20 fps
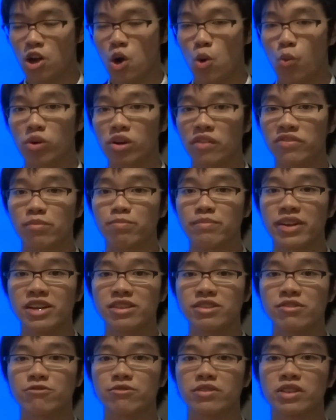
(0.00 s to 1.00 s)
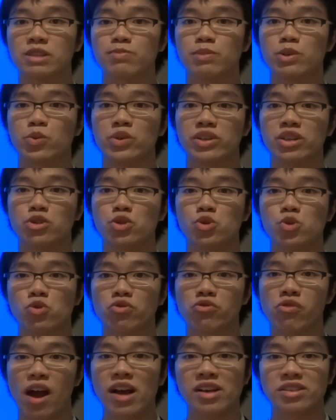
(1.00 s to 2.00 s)
One of the main differences between the
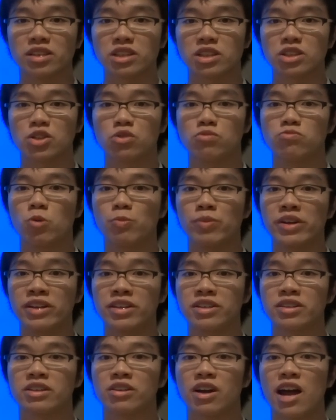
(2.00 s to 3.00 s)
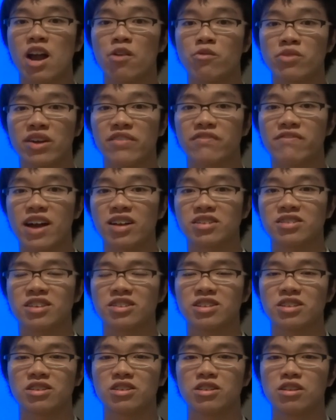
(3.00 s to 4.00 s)
two crises will be the area affected.
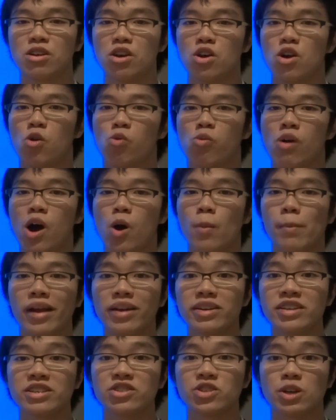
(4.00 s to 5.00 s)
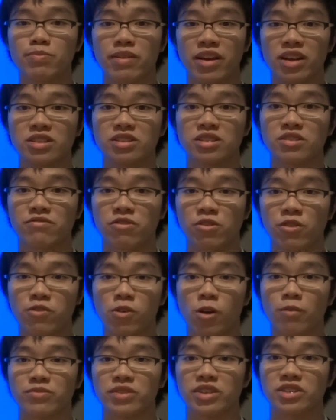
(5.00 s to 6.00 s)
While mainly Japan suffered
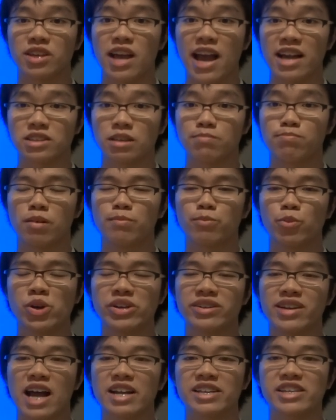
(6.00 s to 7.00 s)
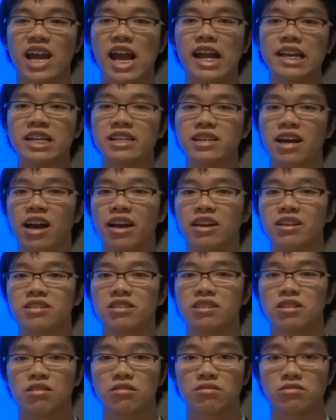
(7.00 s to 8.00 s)
from the asset bubble in 1989,
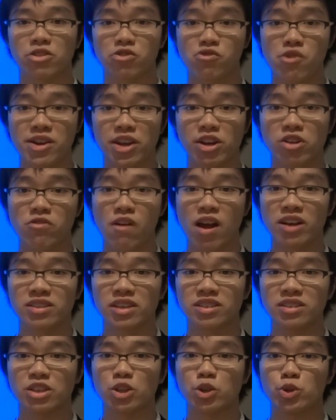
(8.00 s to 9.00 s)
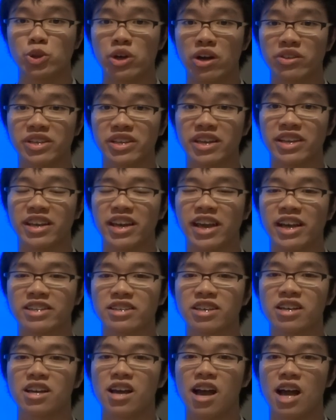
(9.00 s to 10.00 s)
the credit crisis in
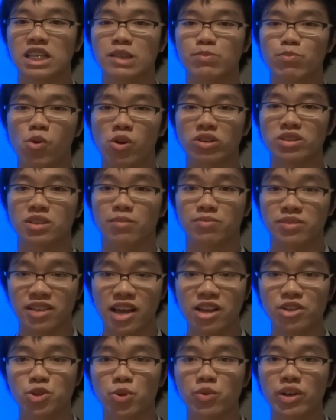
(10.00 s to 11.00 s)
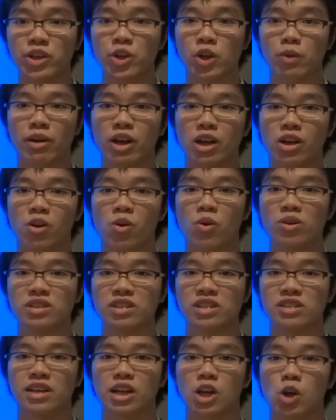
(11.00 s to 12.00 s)
2008 has brought substantial economic
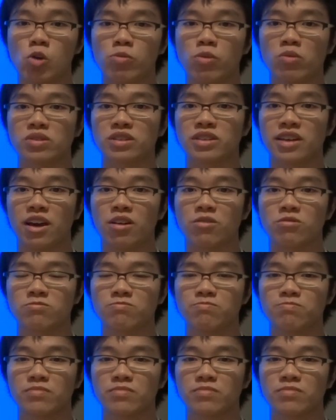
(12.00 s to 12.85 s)
loss in a global scale.